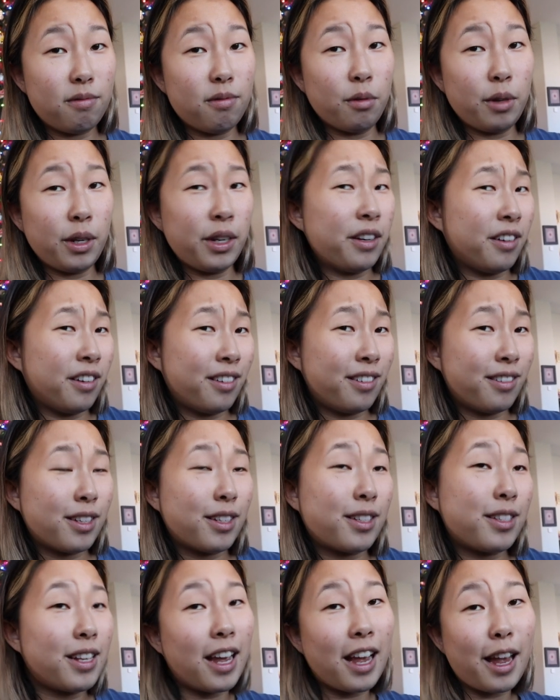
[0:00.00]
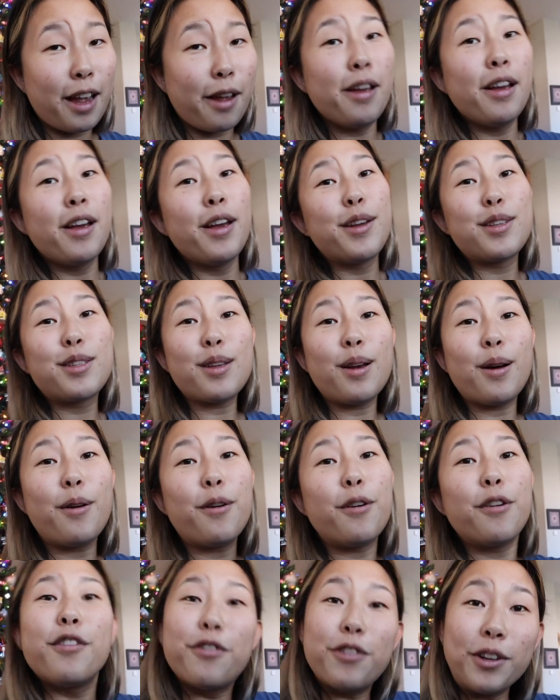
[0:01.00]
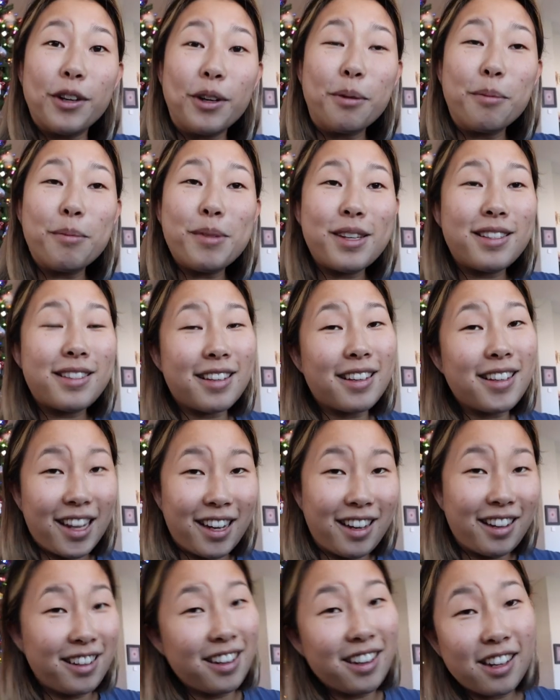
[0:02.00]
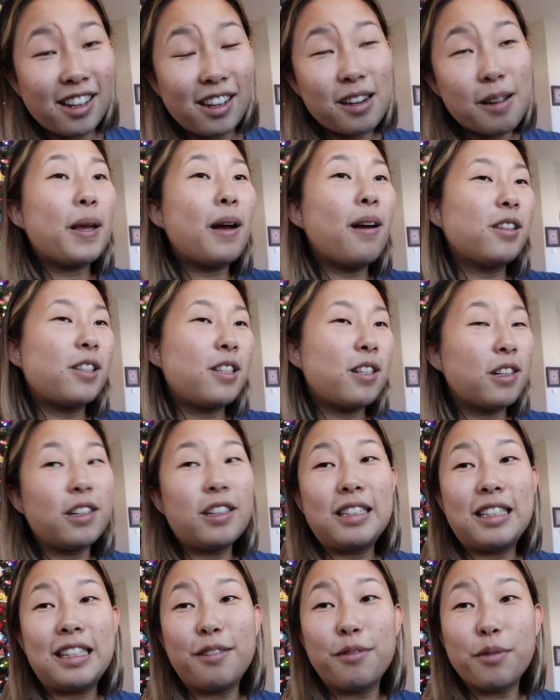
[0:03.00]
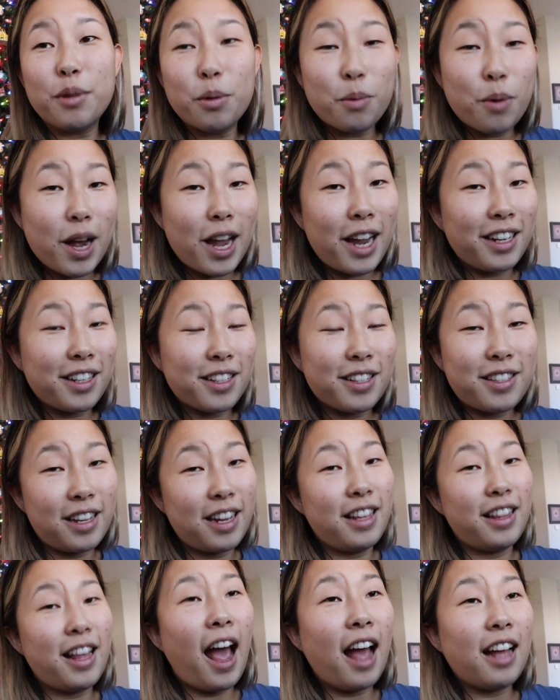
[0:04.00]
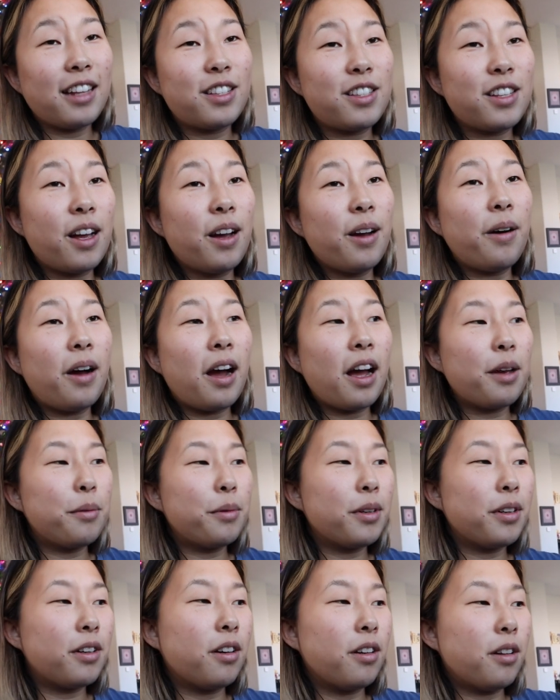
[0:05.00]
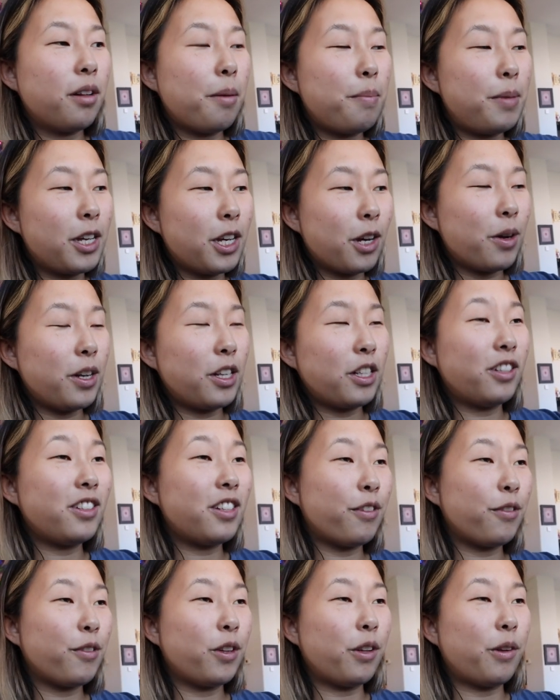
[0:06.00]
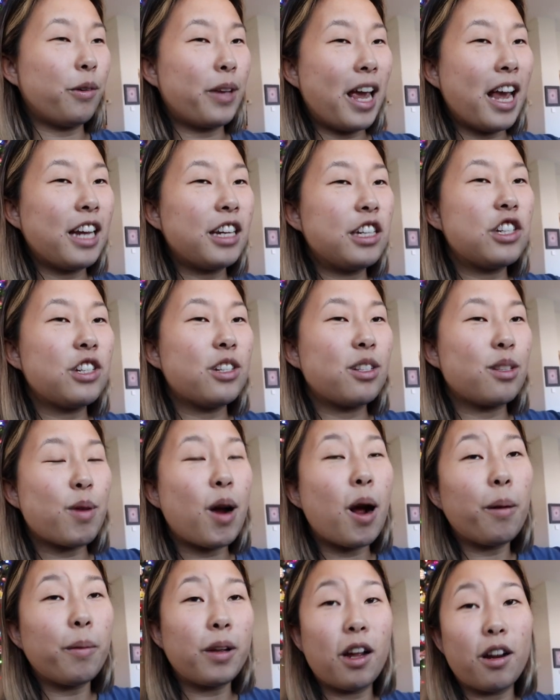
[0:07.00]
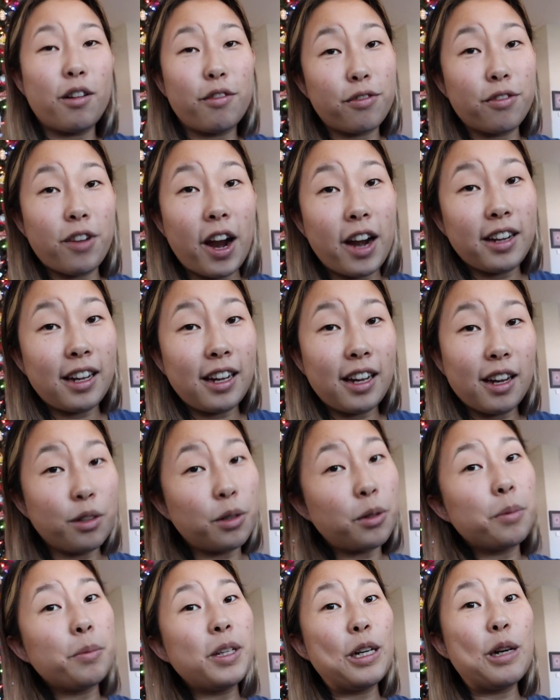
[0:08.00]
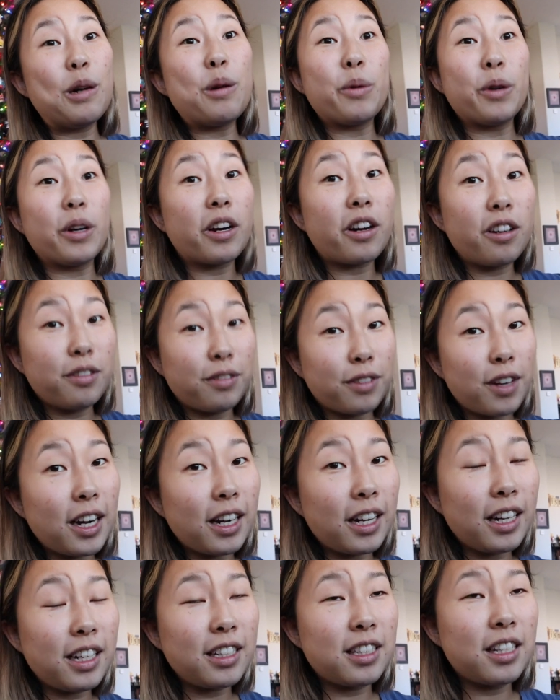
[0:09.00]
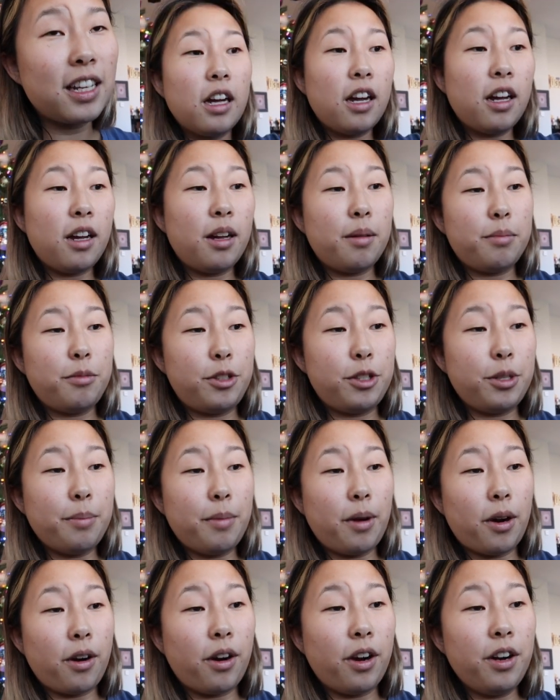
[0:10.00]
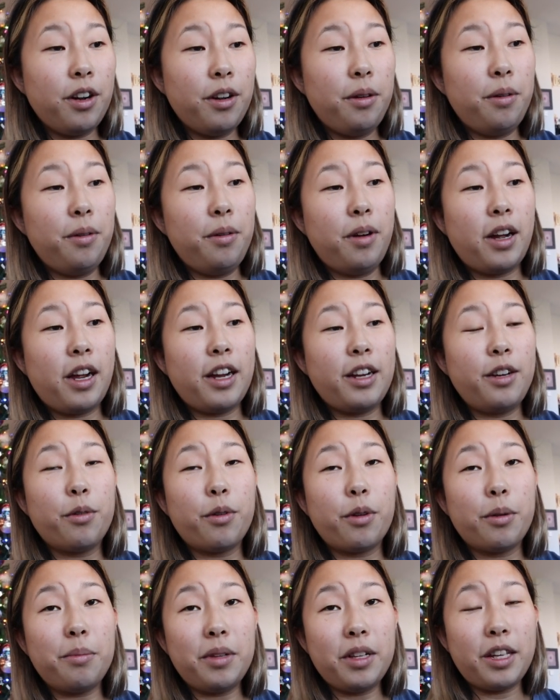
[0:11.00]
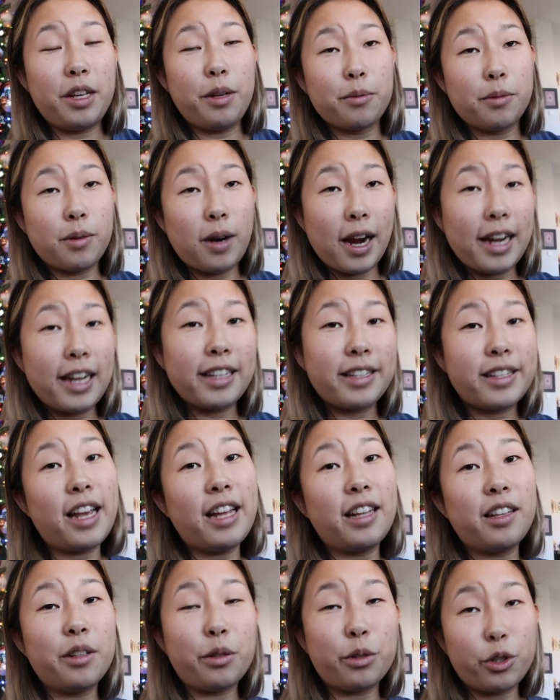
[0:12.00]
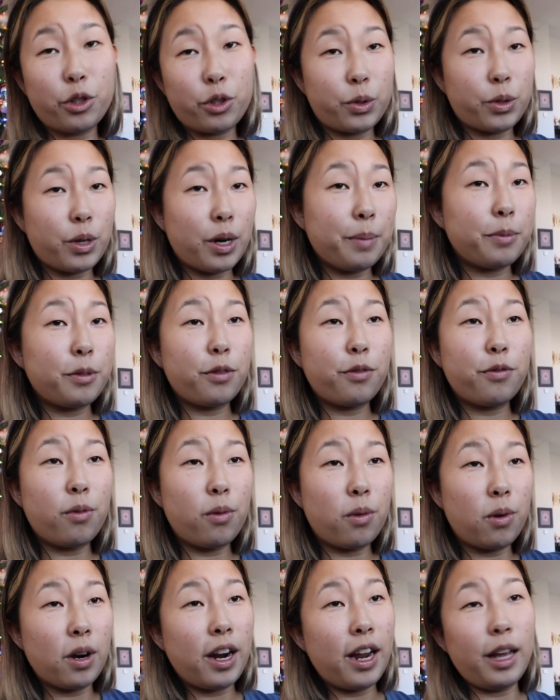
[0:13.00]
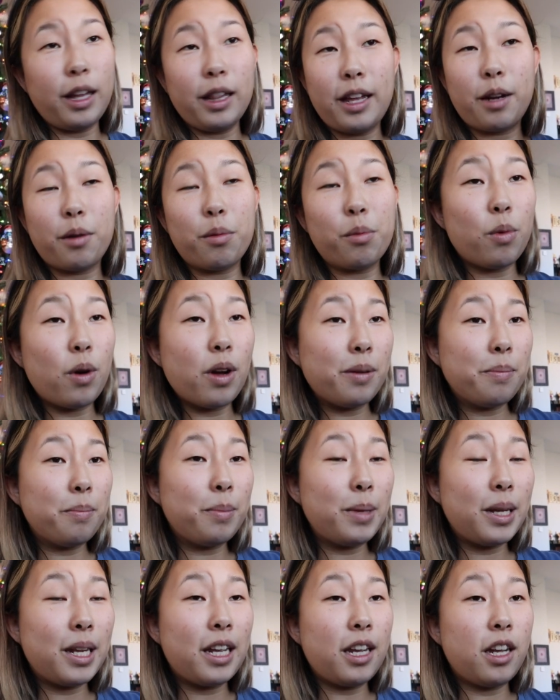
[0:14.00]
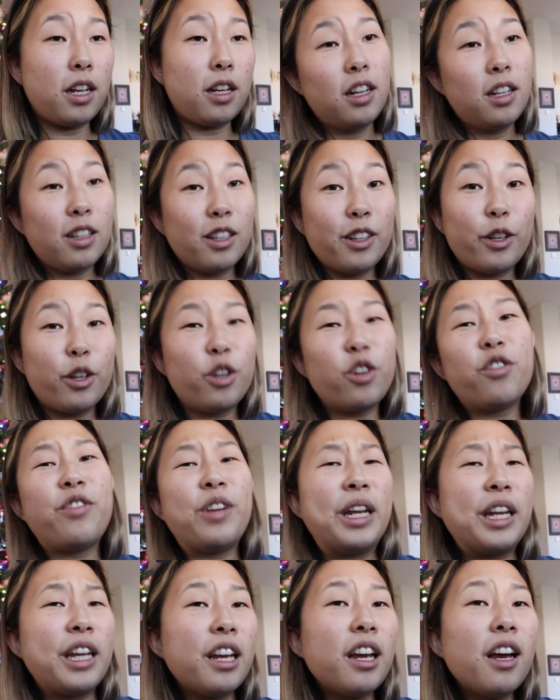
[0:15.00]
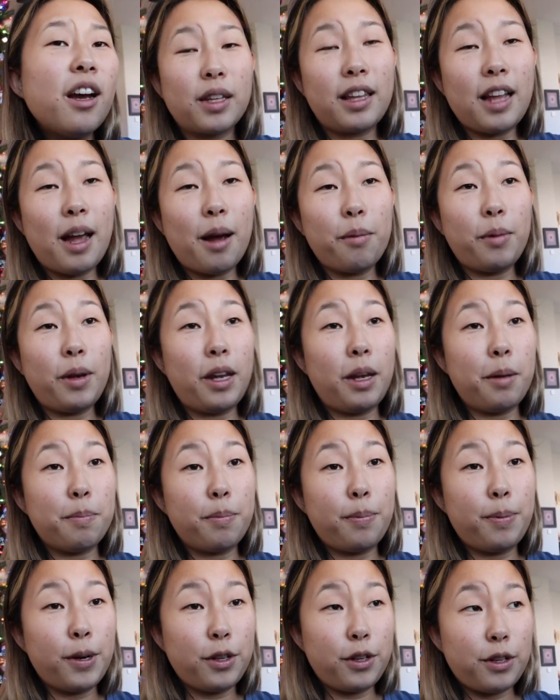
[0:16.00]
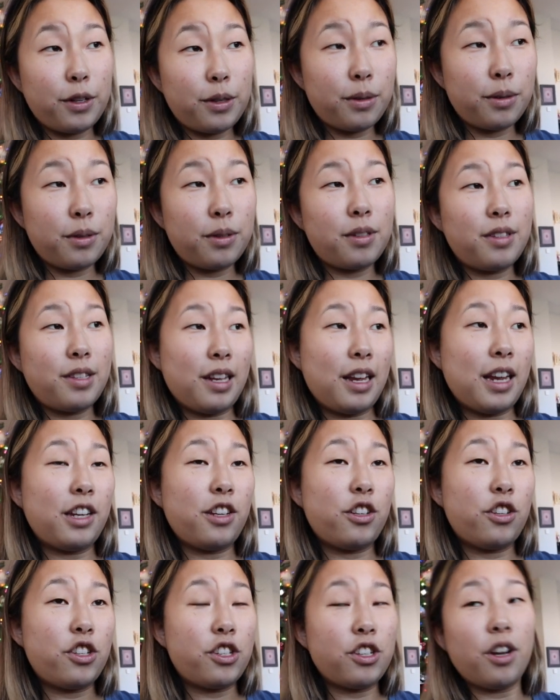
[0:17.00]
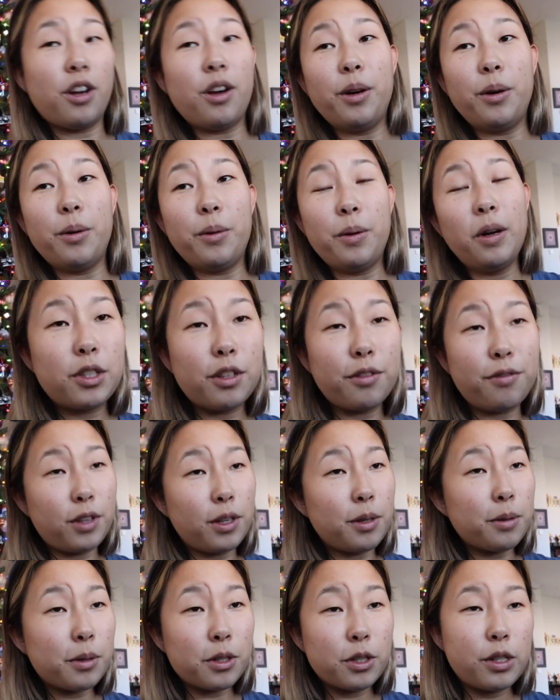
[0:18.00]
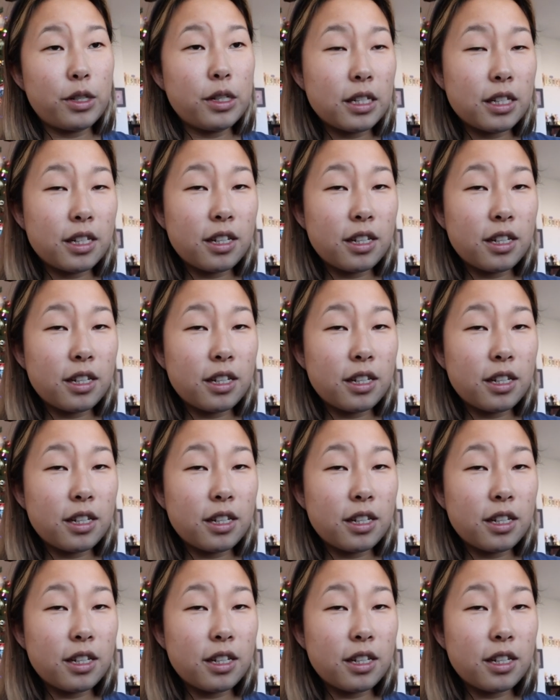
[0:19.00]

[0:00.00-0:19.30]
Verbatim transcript: weird to say. So, film is like a good alternative way to say that. So, I will be going to different locations probably on Friday. I normally don't work on Fridays. Um tomorrow I normally write a little script for a like 1 minute little video that we produce and show to viewers and